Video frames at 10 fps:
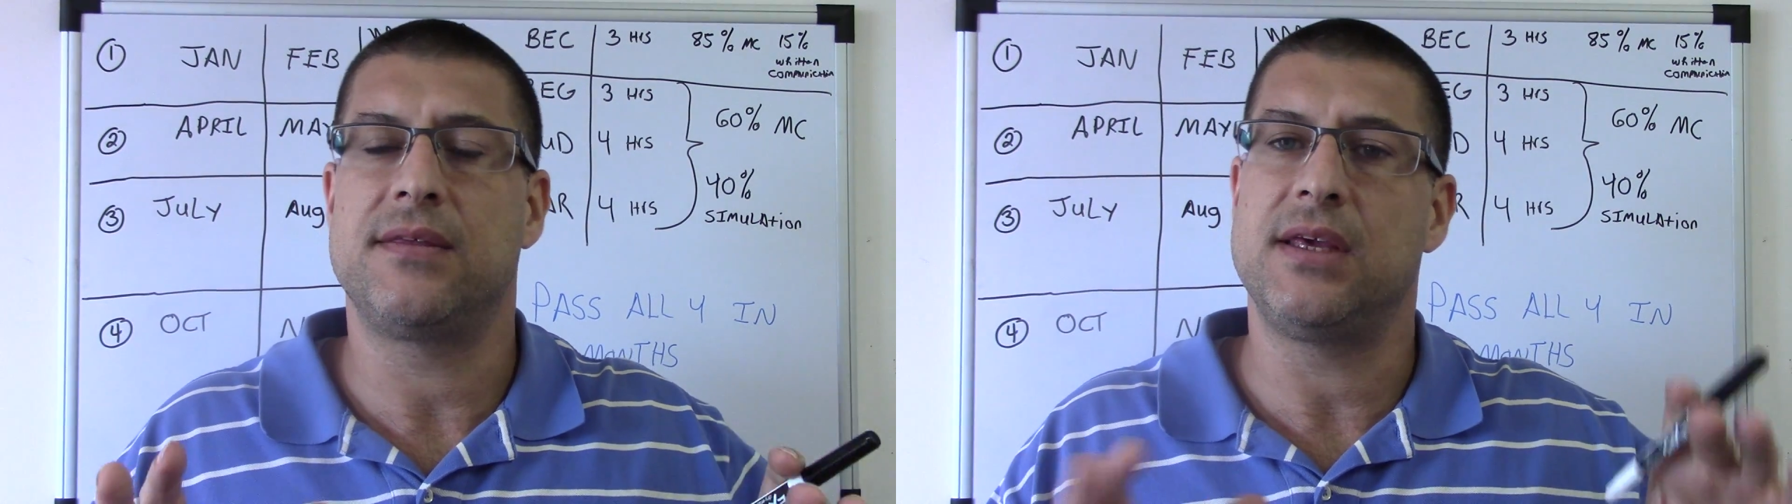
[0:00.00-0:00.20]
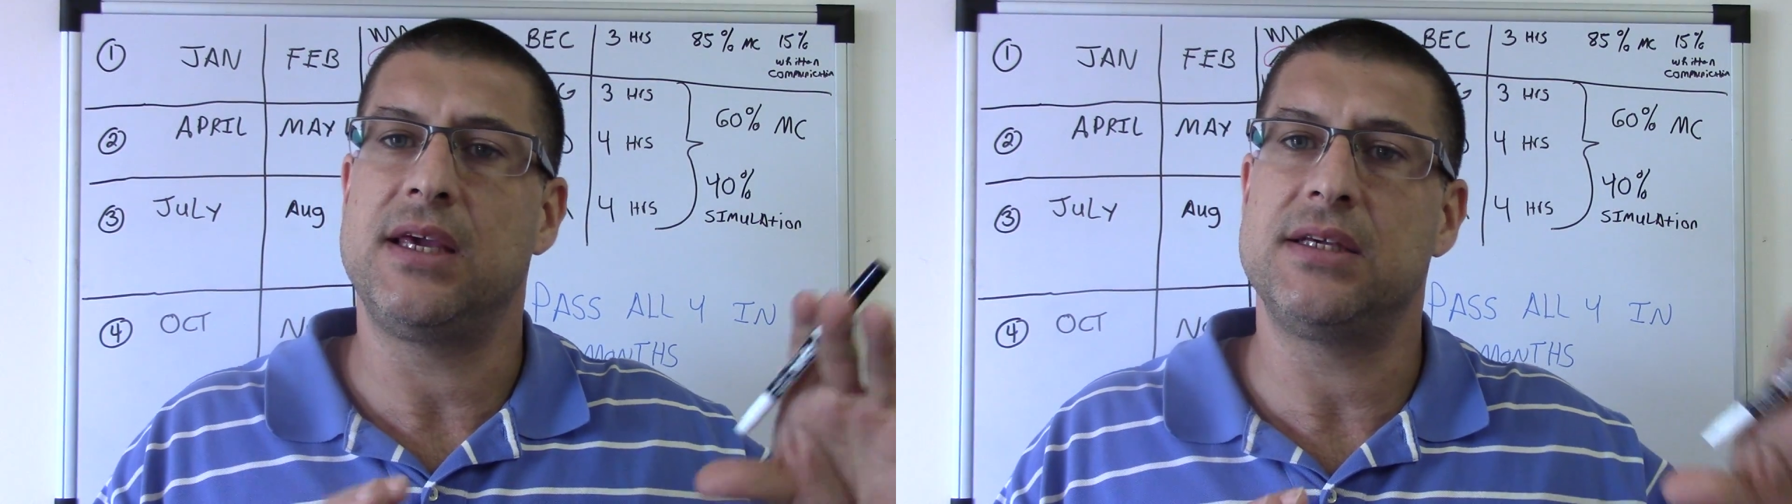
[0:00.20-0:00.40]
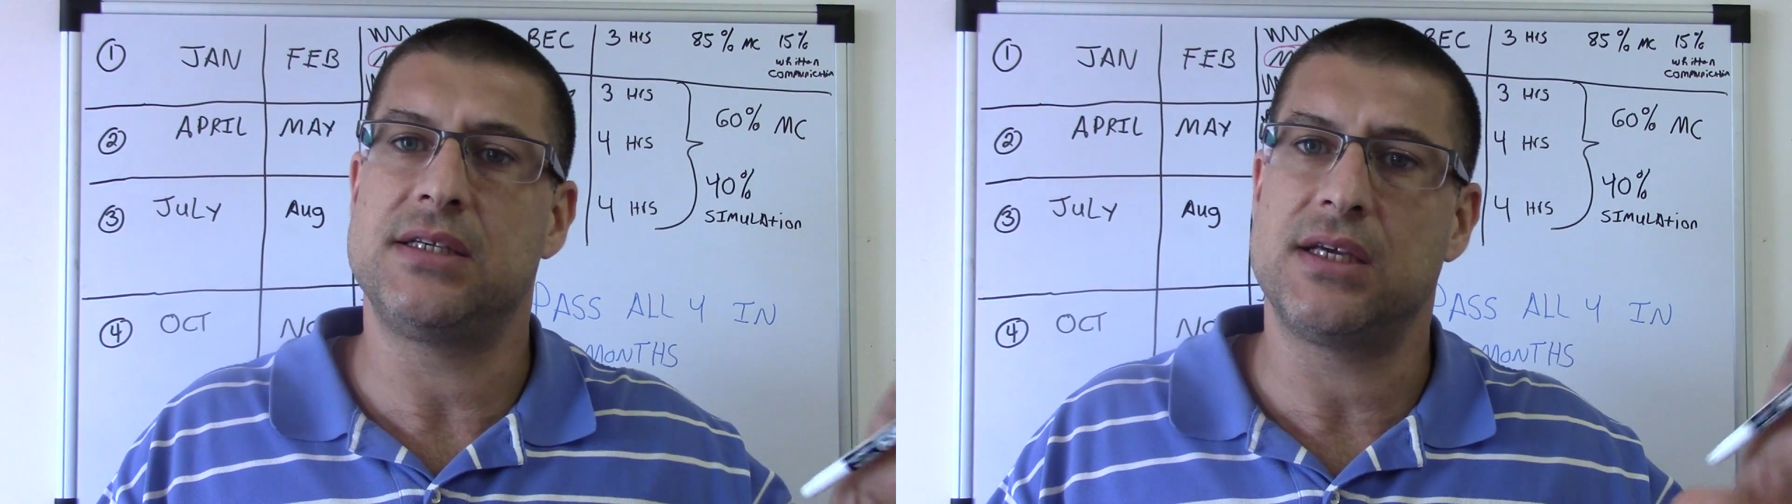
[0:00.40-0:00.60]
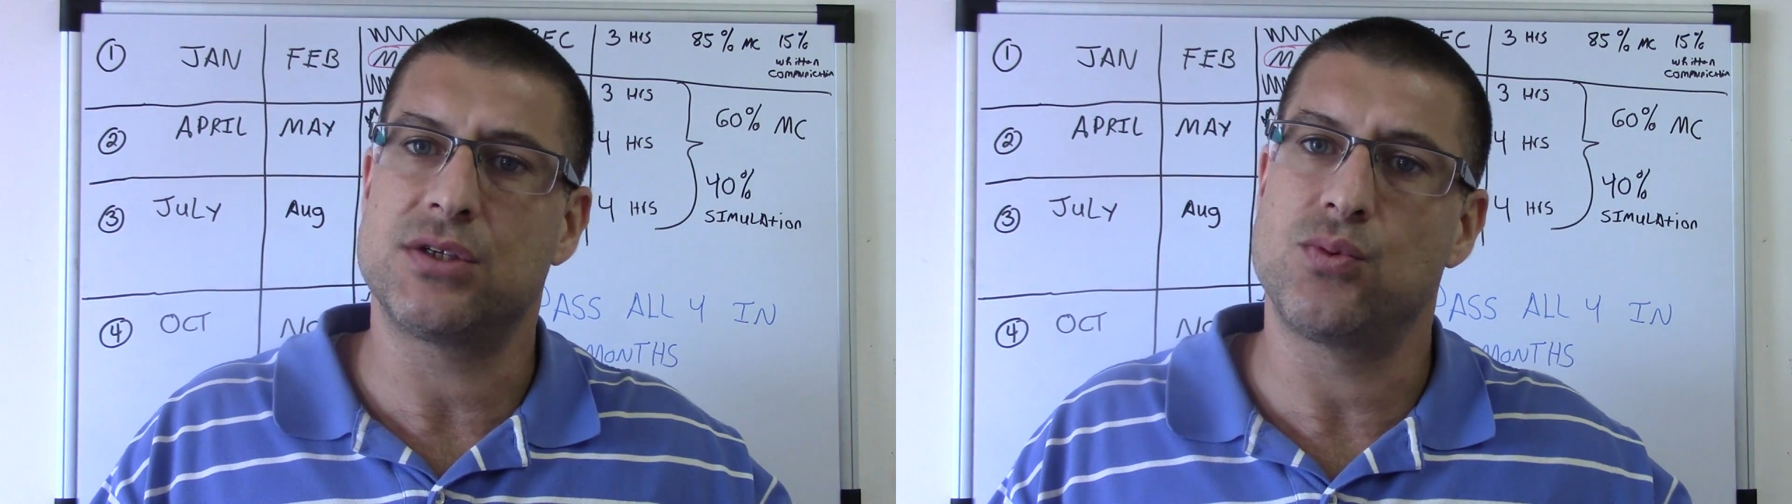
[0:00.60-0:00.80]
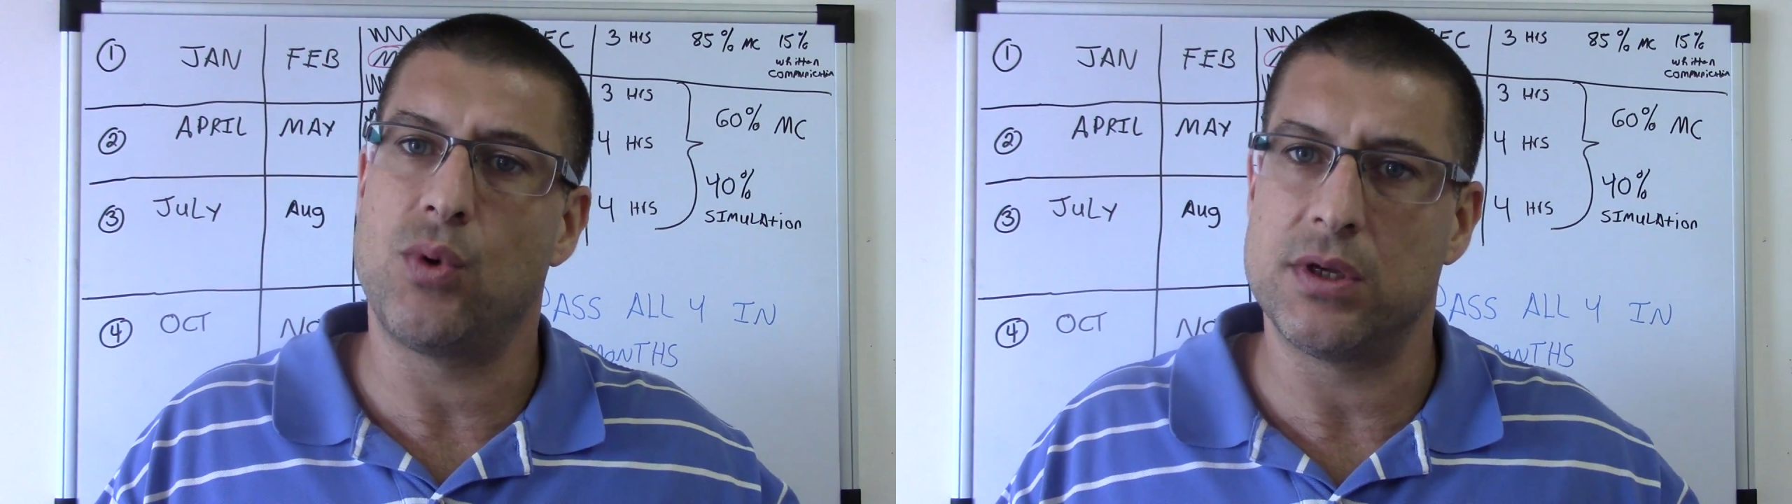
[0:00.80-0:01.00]
the
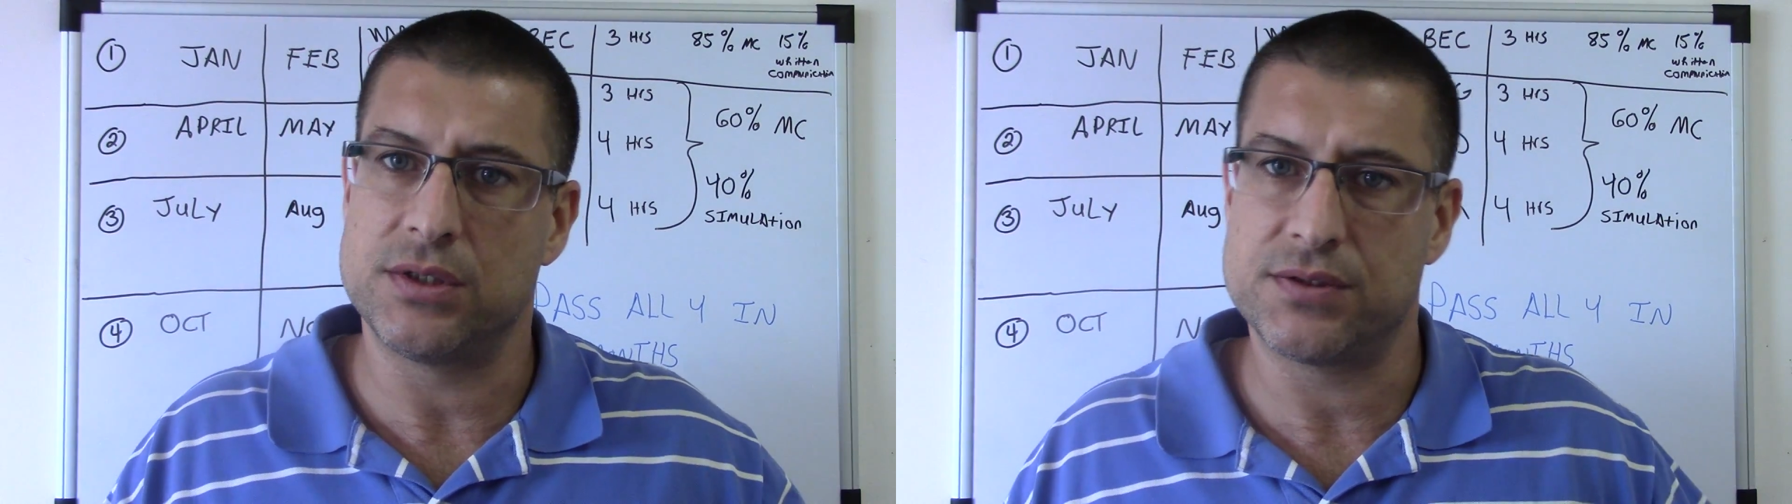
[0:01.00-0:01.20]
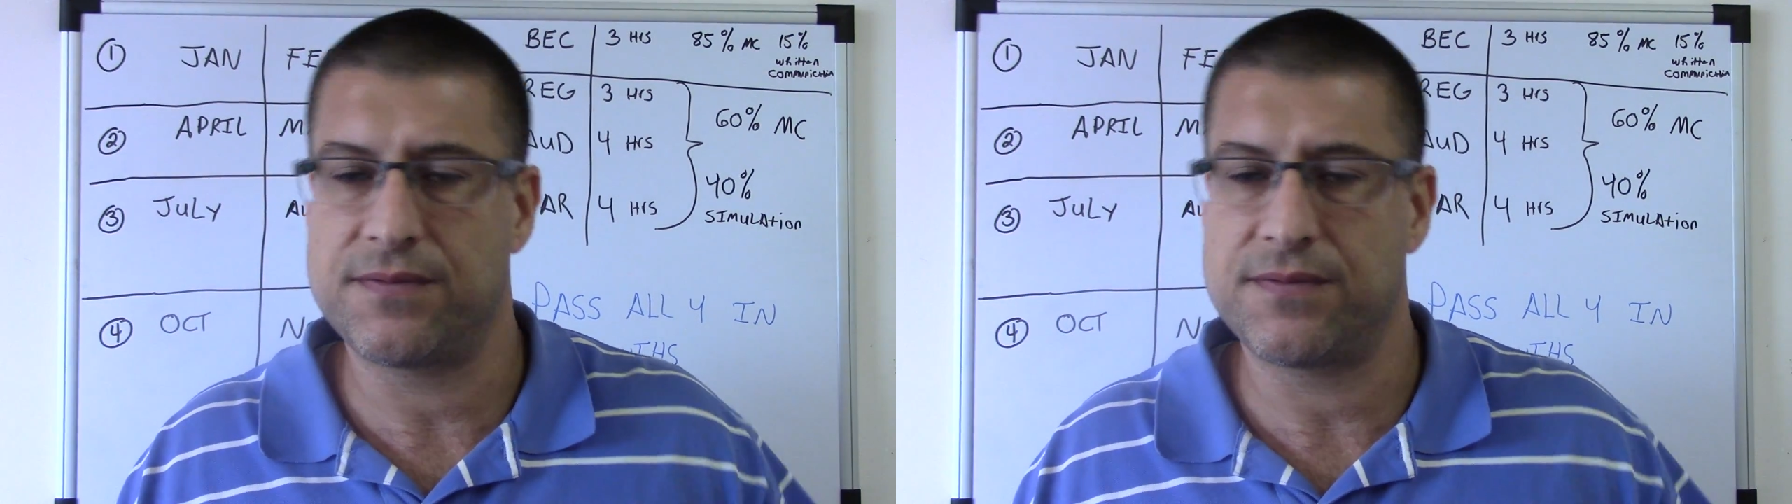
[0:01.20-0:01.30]
easiest ones